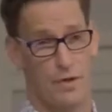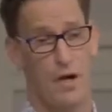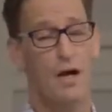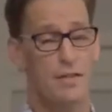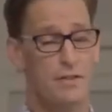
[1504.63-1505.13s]

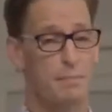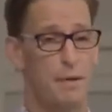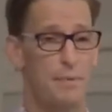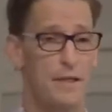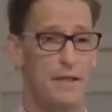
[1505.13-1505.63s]
us,
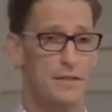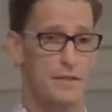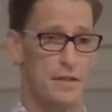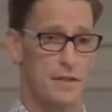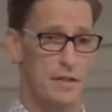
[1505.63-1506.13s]
but because it's
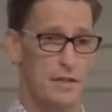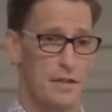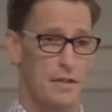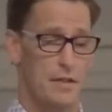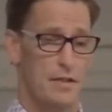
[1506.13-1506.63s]
going to
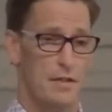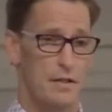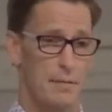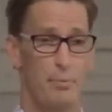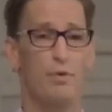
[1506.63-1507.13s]

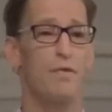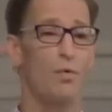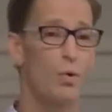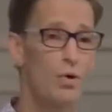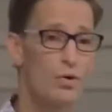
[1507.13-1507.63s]
improve our
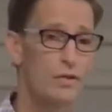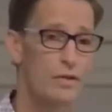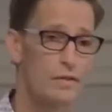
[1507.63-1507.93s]
world.